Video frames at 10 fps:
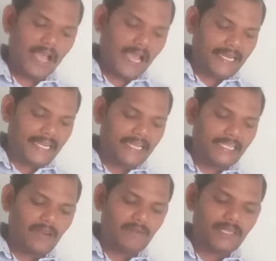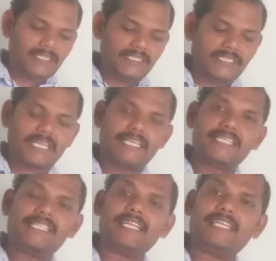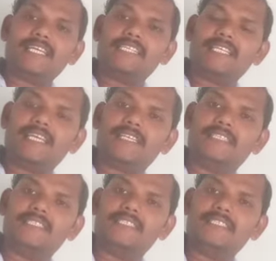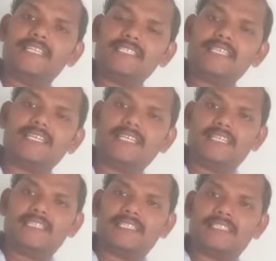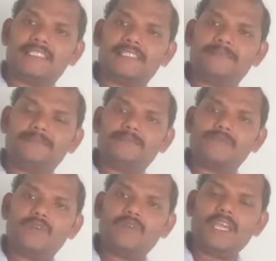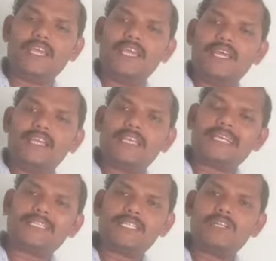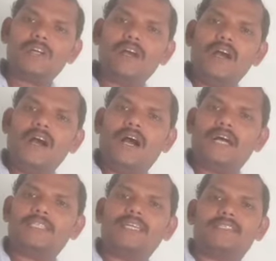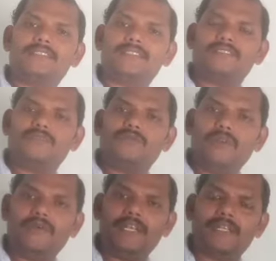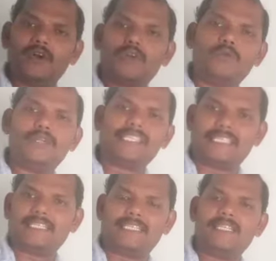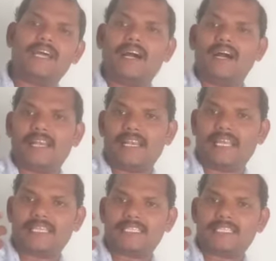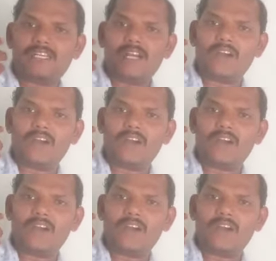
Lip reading: And another one, the desert regions. Okay, next other we will go to discuss in the next